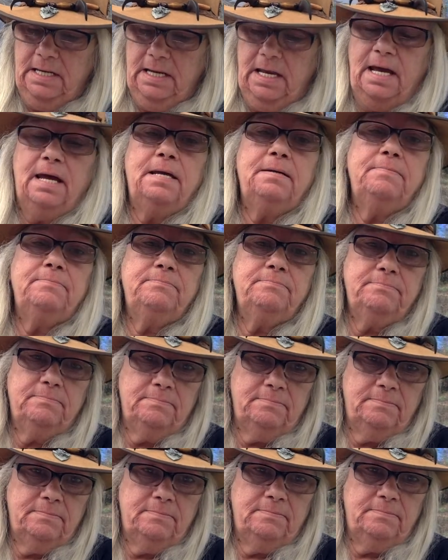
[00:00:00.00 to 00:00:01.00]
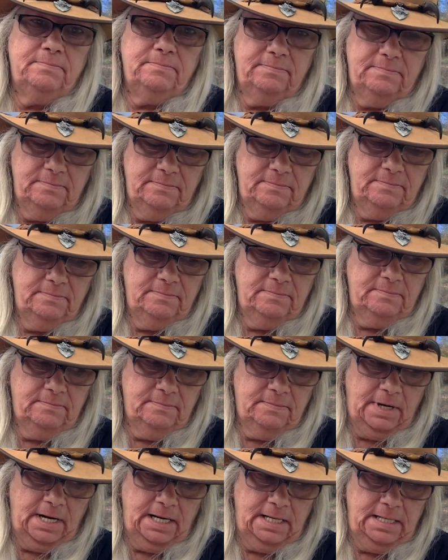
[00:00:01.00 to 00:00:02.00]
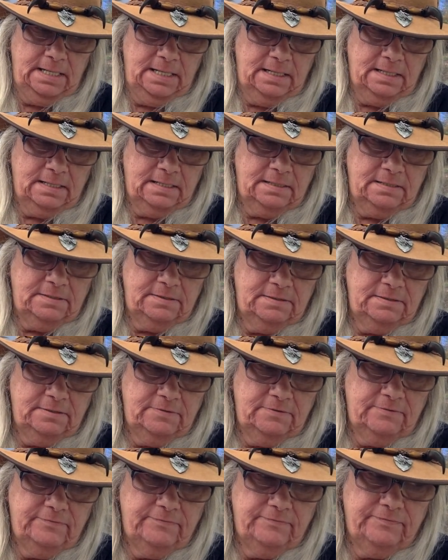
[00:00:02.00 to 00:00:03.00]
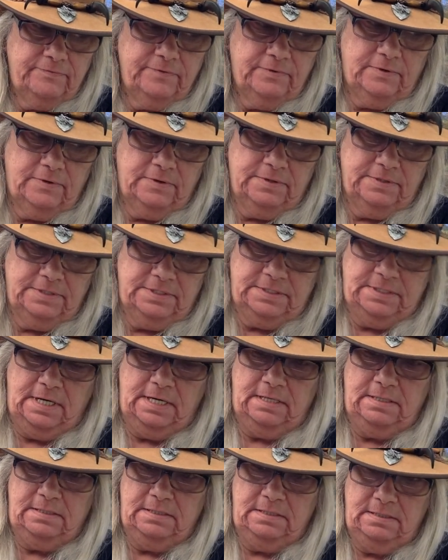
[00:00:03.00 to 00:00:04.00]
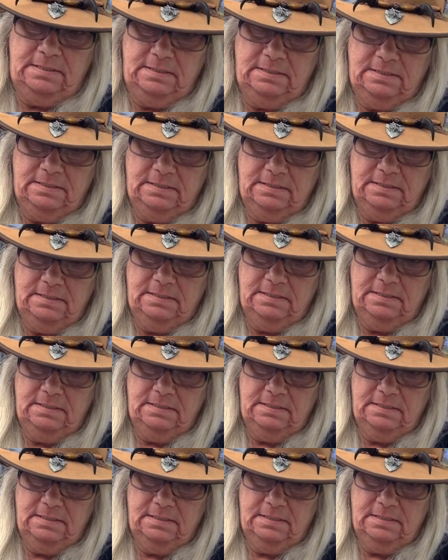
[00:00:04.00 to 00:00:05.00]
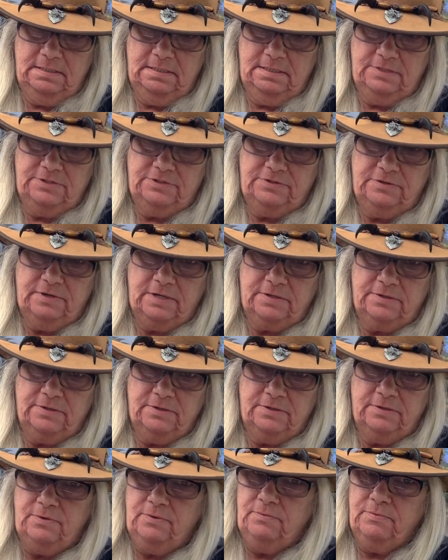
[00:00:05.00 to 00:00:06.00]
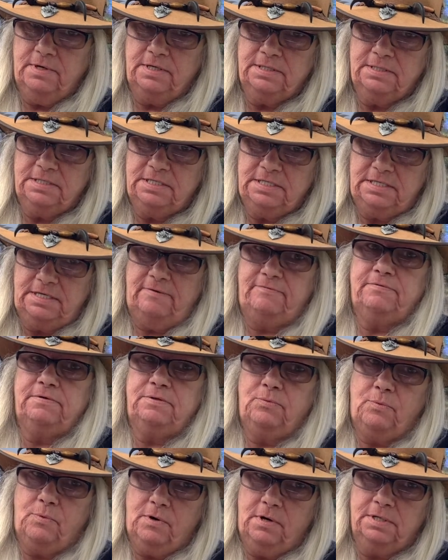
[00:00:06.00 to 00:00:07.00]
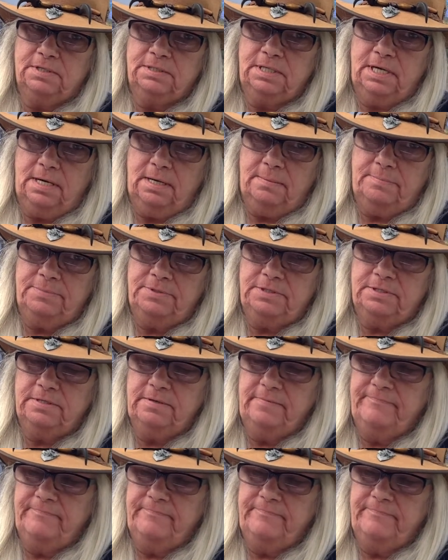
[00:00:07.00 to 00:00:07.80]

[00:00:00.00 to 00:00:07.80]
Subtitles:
and my floral design instructor who won 7 World Cups,